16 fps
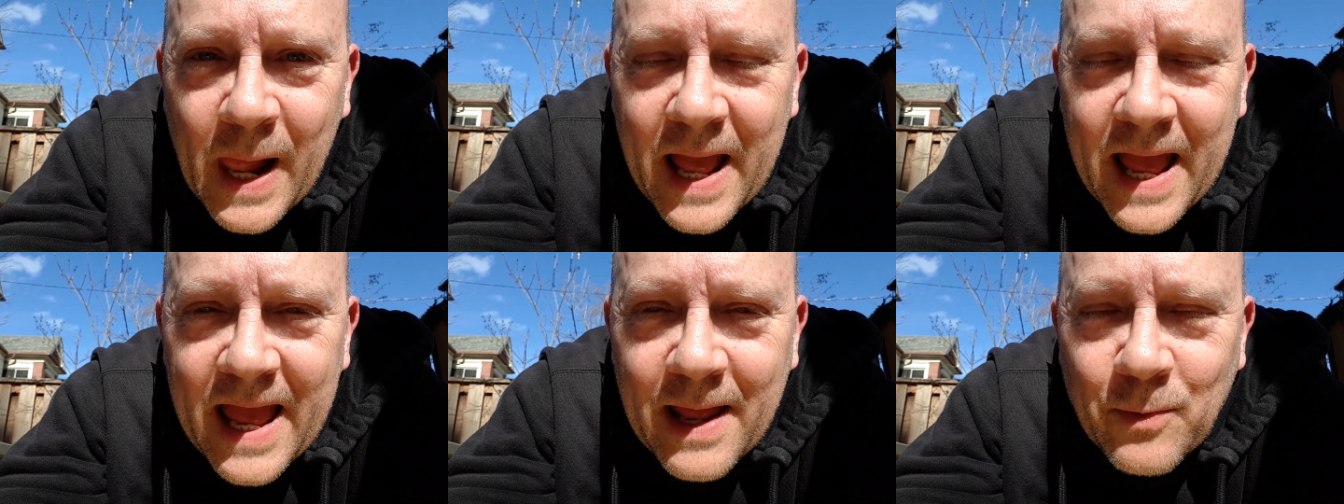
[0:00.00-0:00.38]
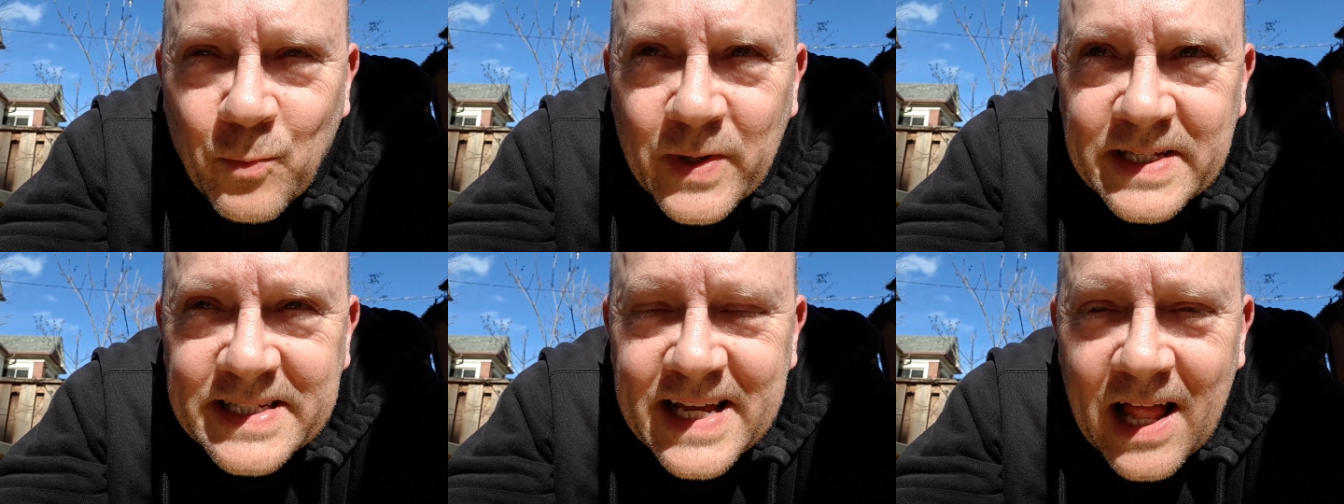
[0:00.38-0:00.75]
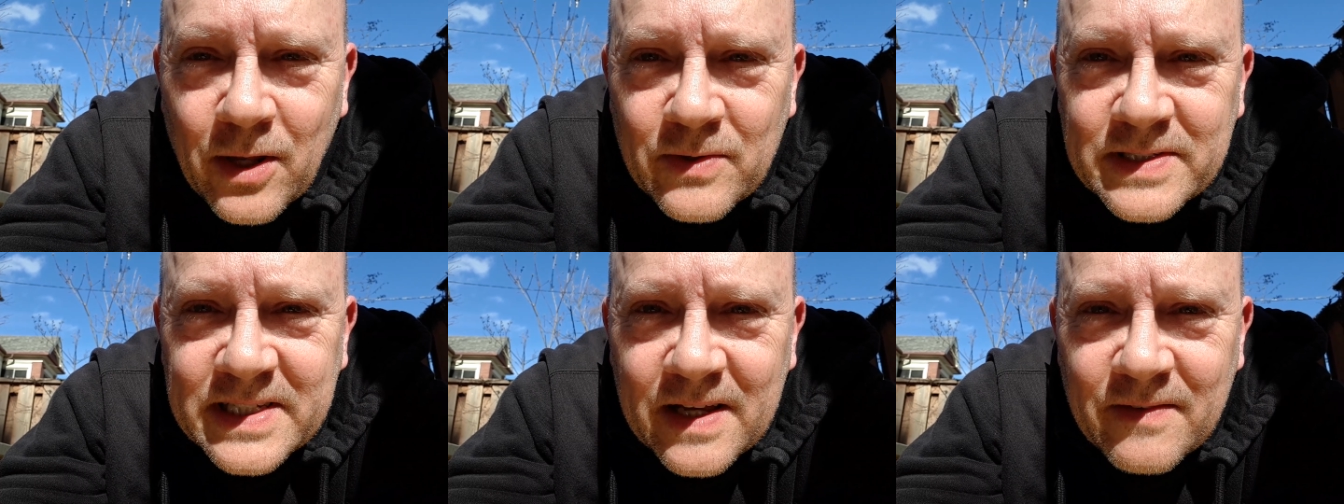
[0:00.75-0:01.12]
and we tell
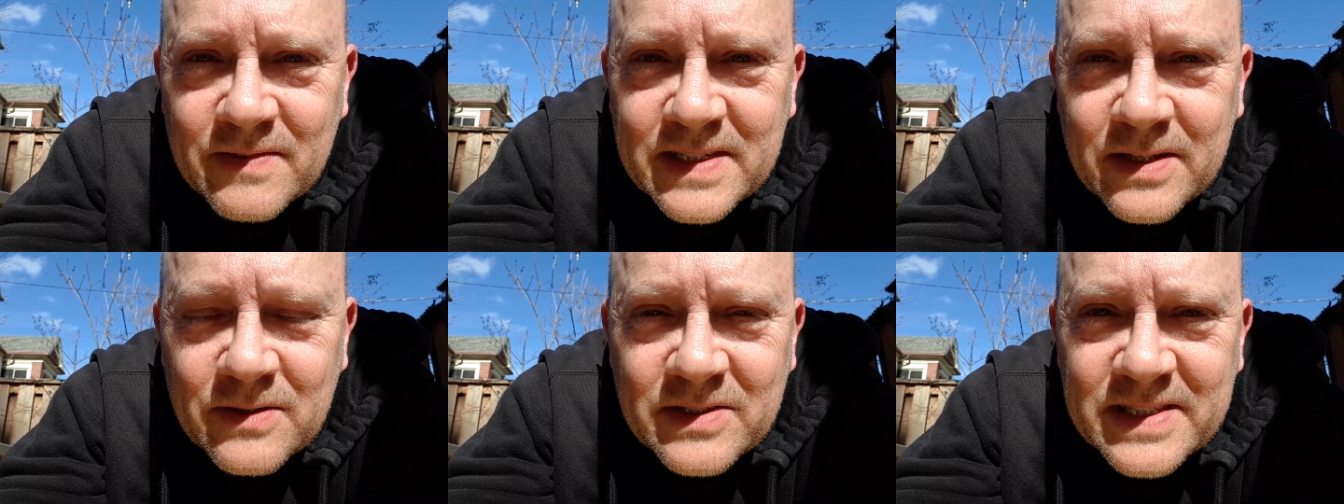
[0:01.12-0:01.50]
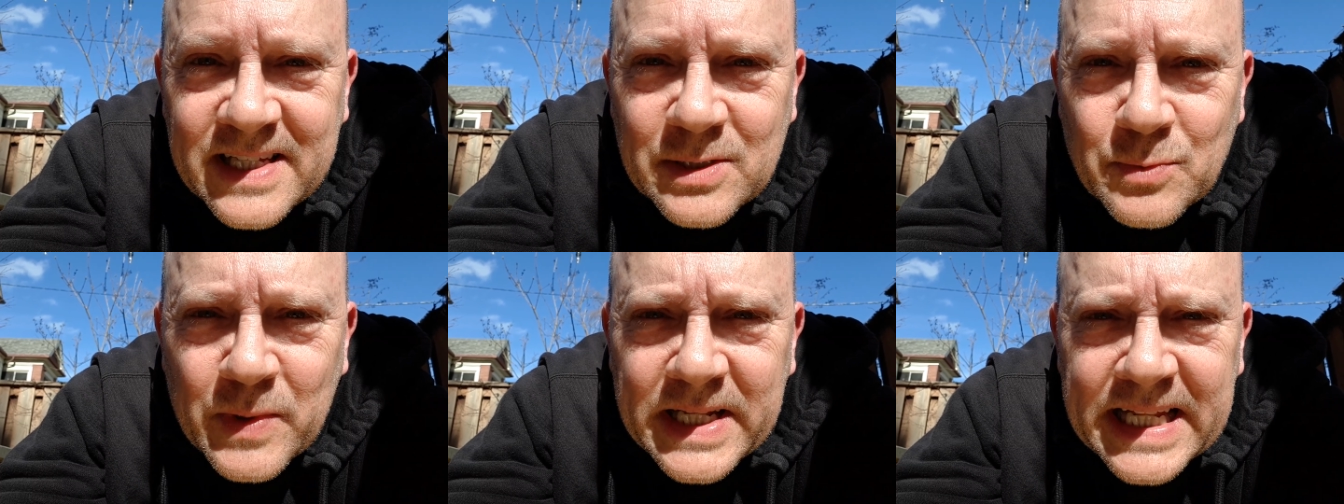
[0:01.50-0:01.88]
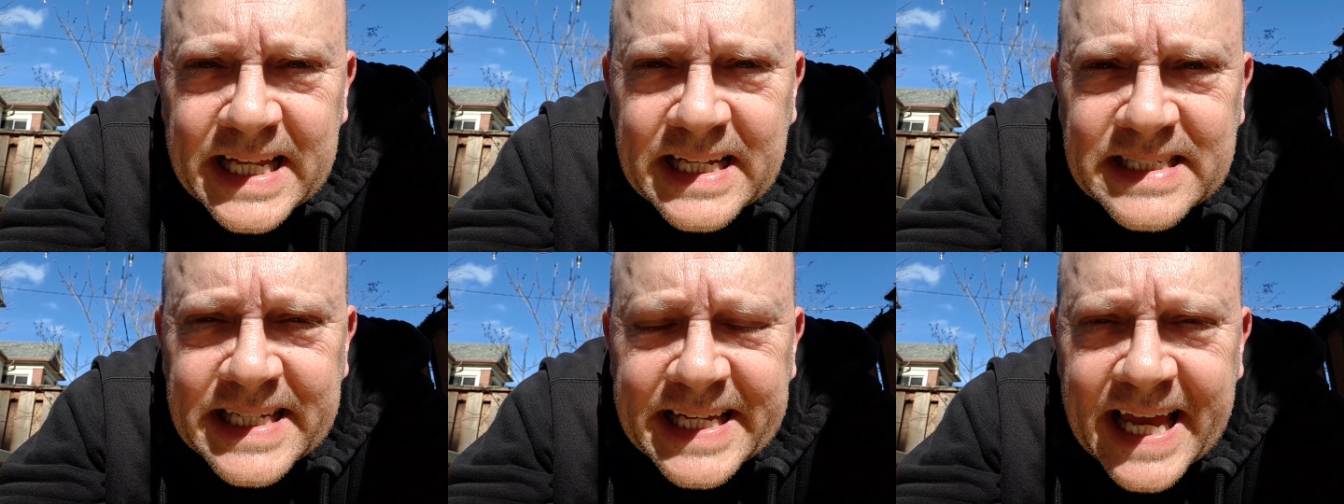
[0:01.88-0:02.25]
ourselves that there's things we
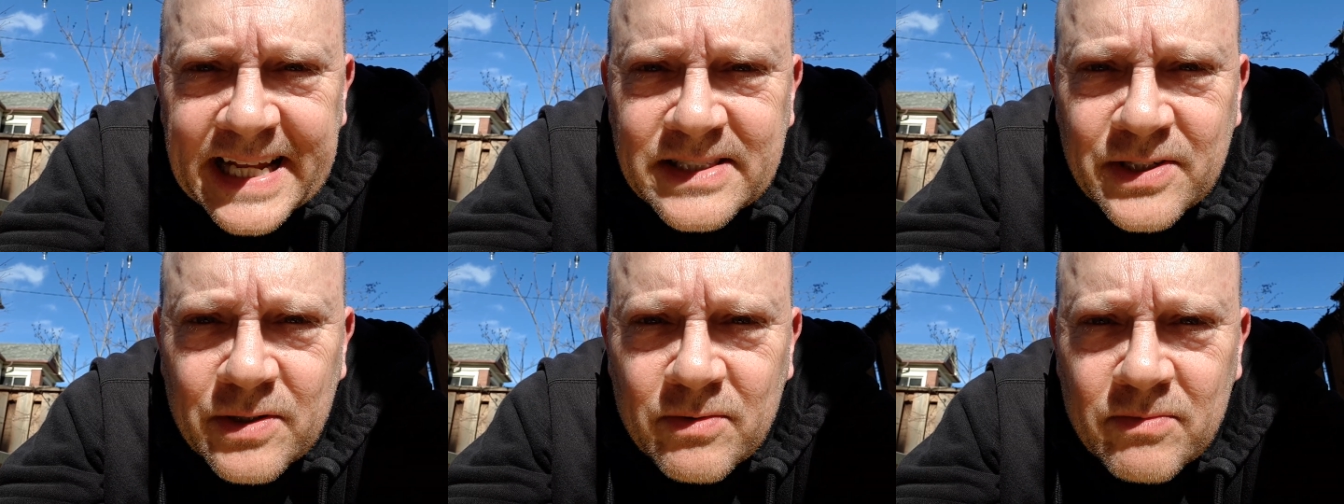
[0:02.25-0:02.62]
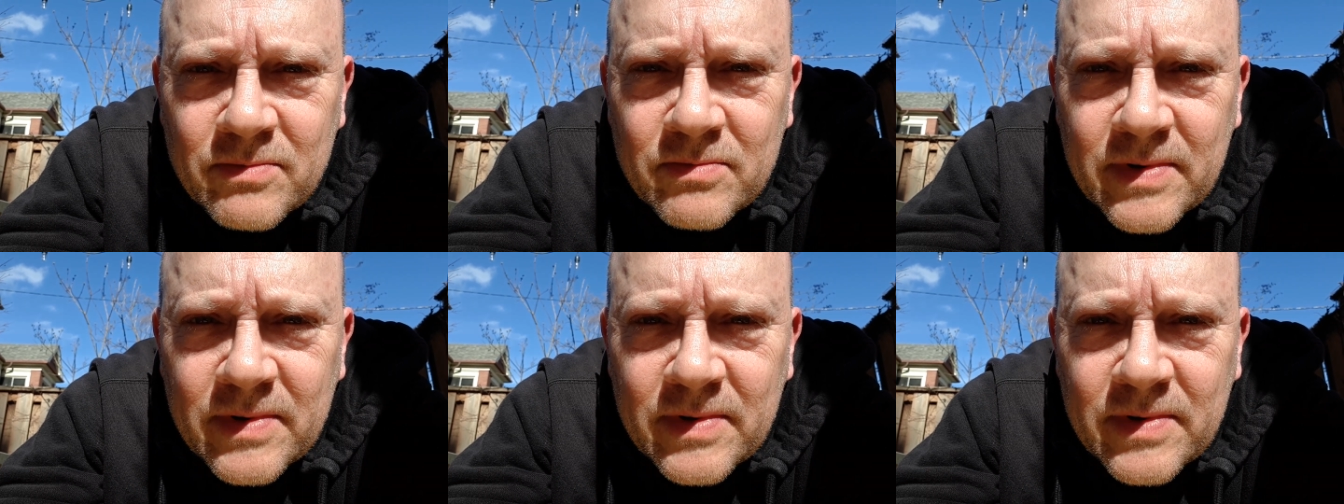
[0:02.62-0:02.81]
need to get to.